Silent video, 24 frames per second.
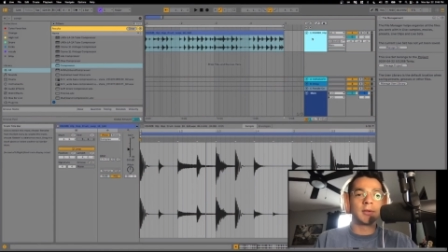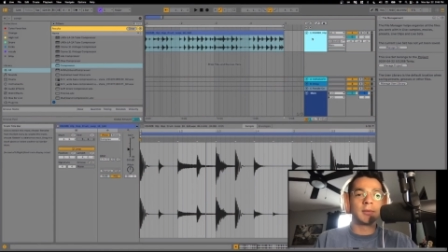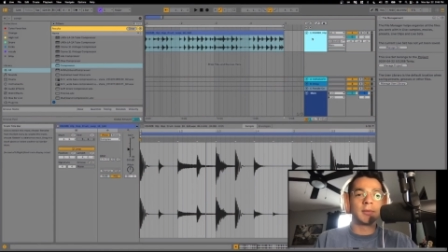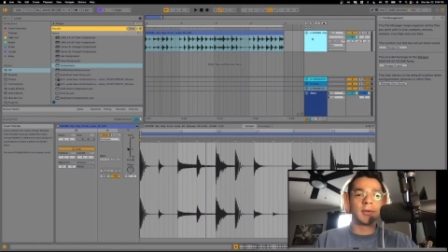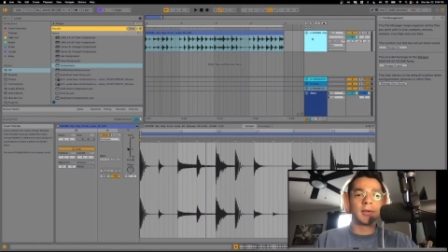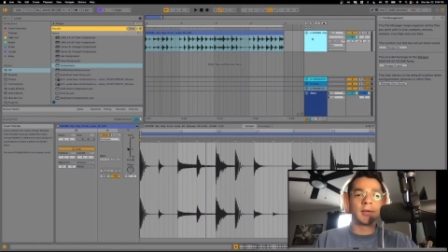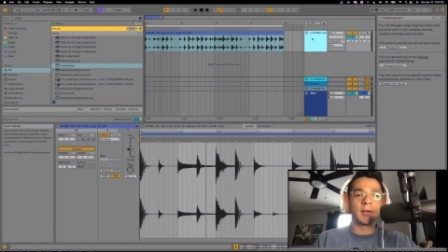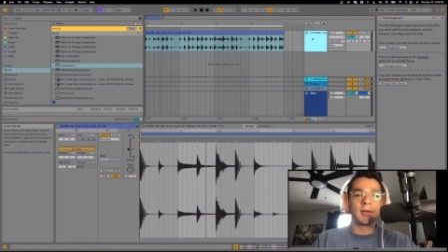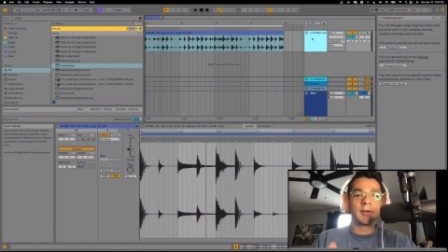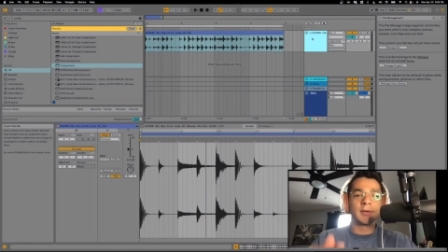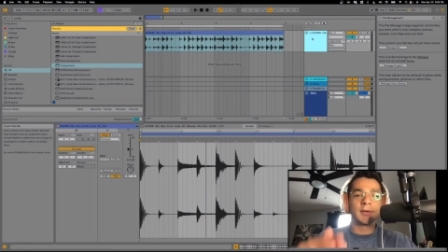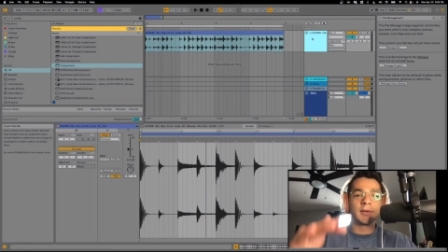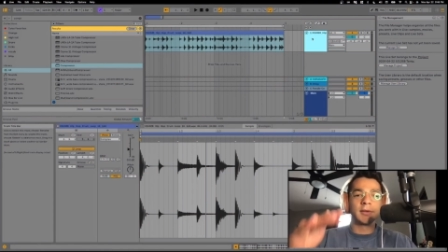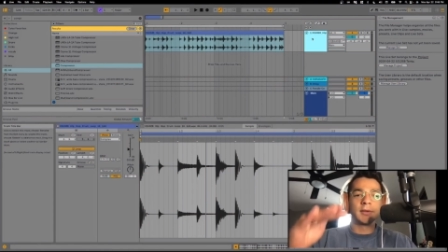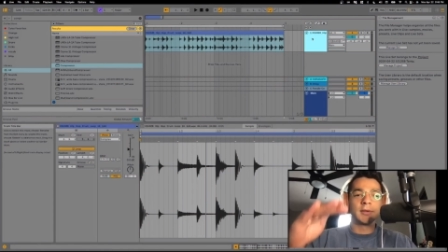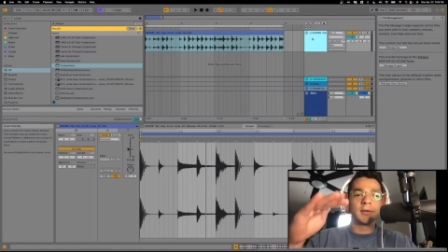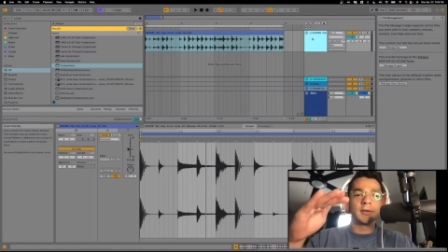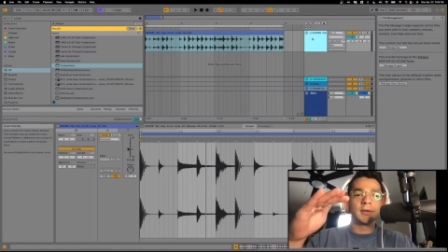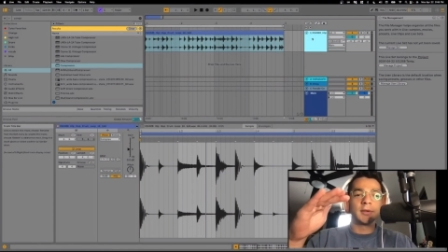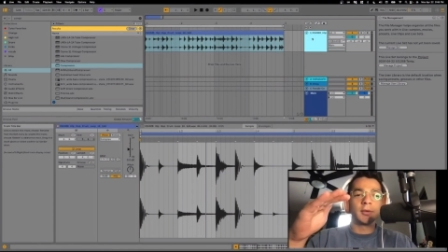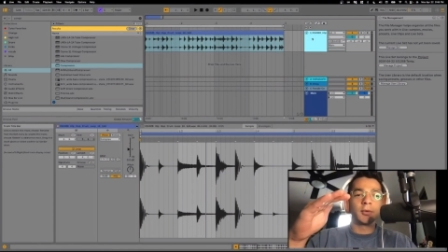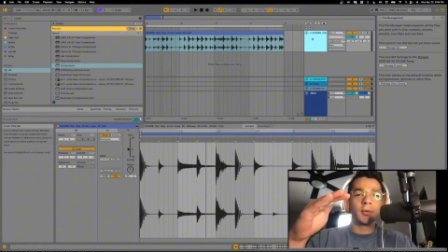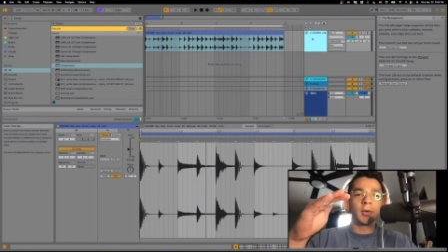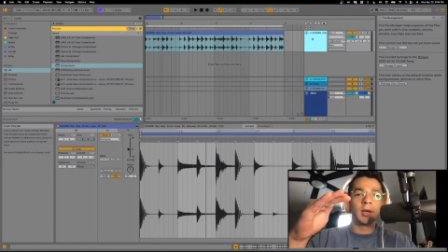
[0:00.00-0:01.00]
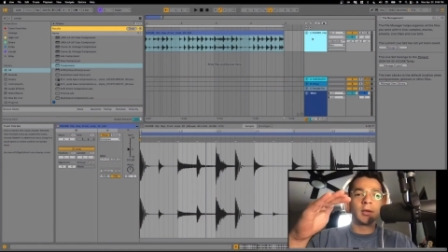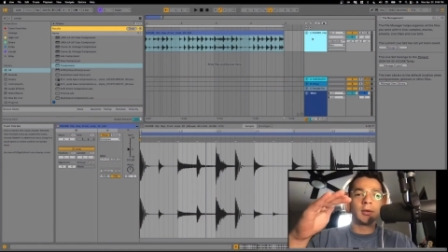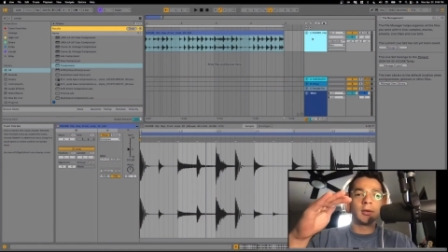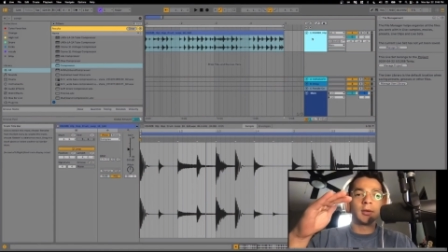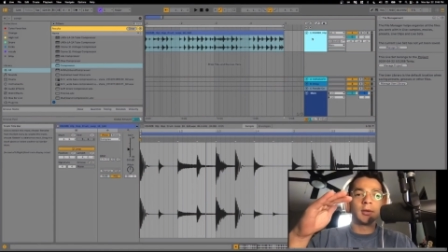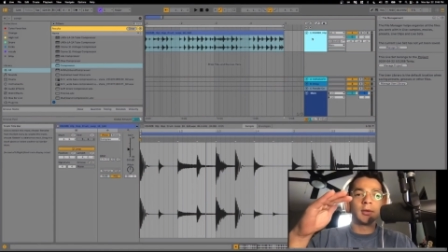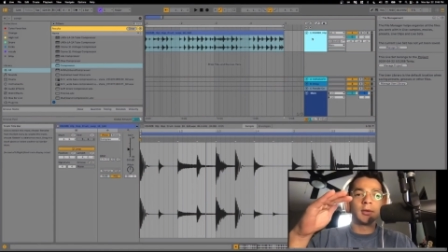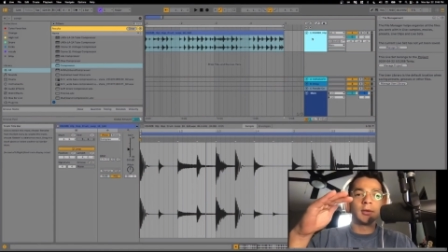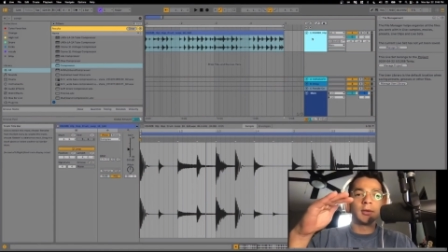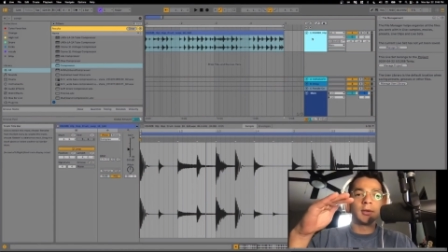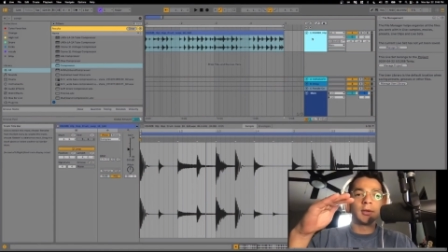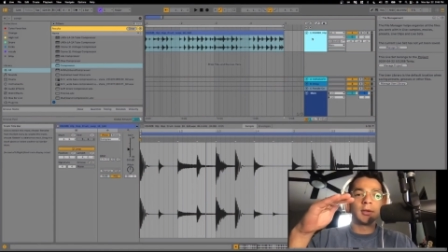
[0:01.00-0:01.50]
because it's quite
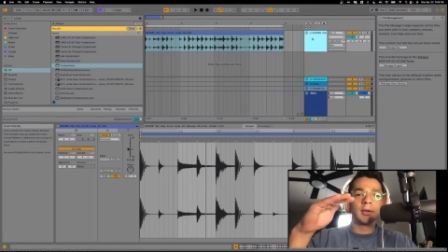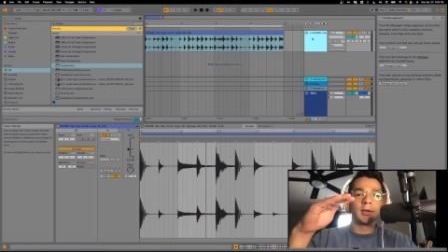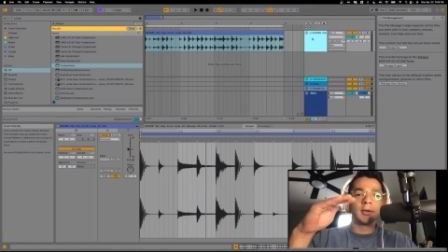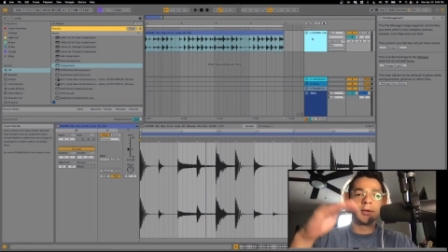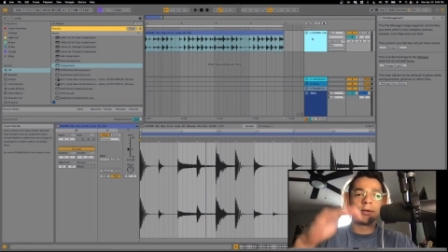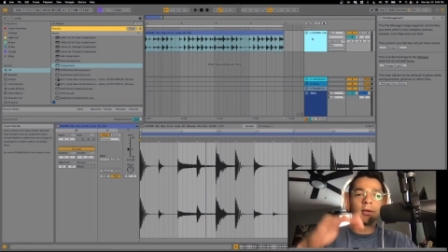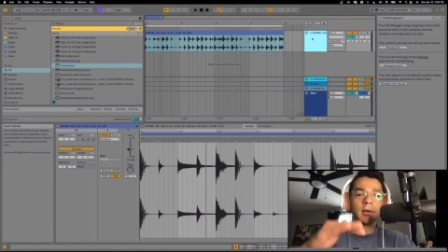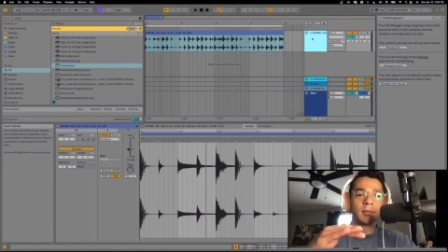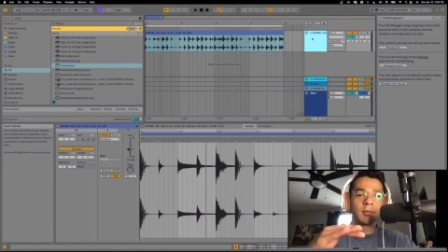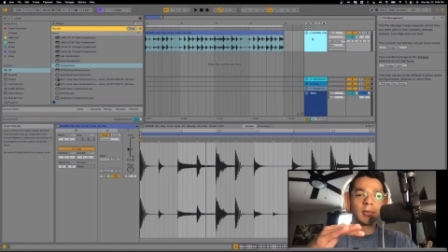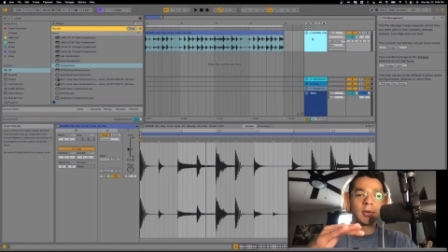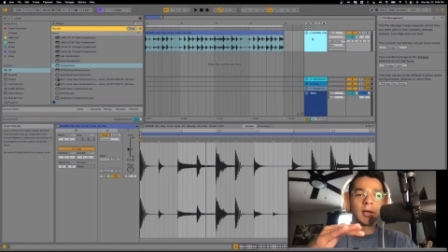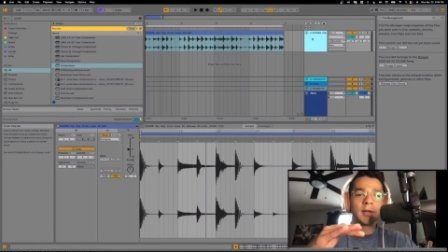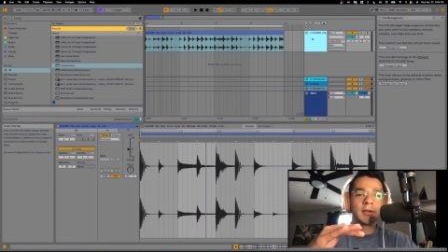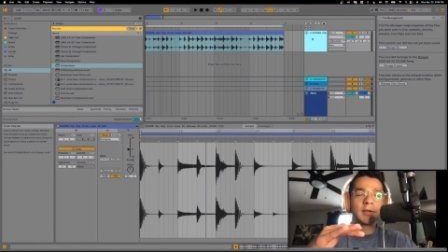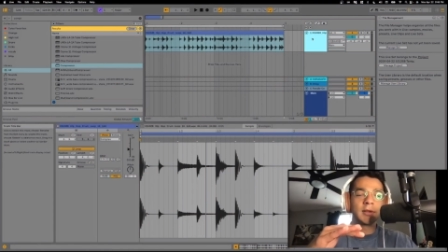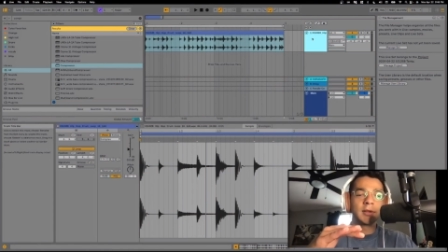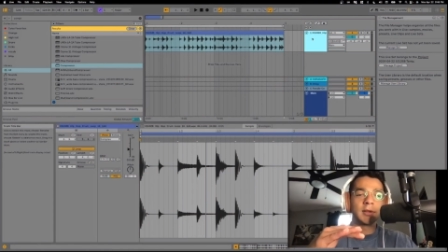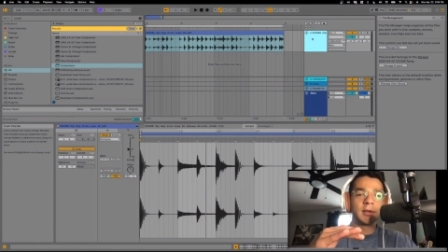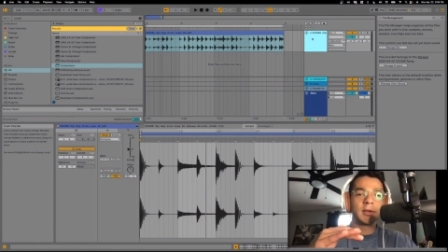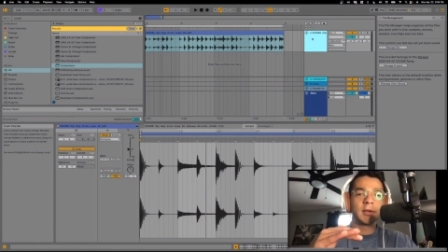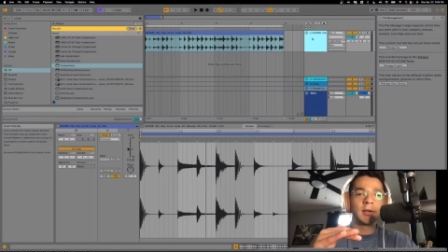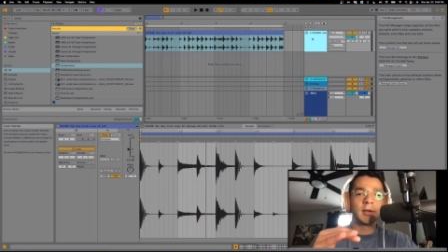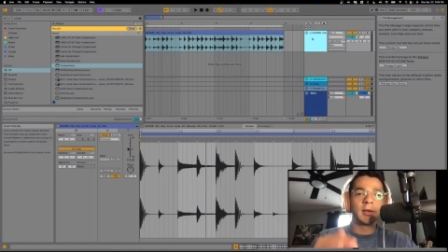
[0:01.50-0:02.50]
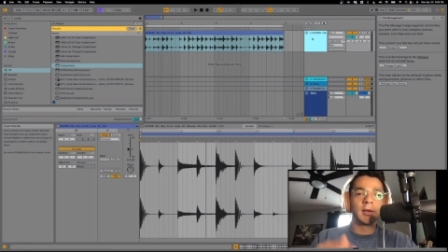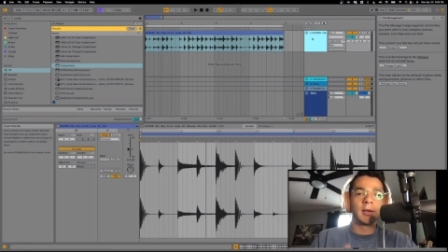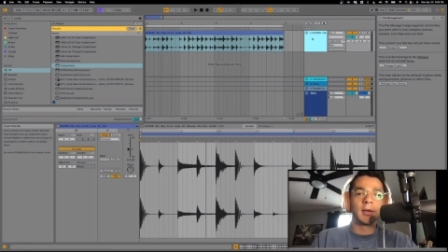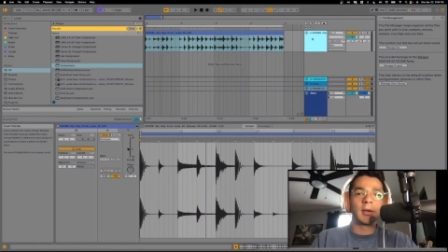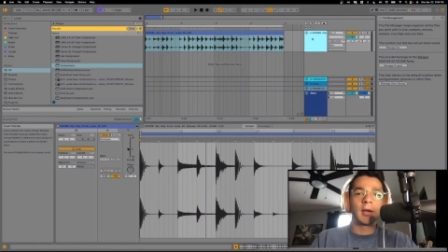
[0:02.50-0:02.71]
literally compressing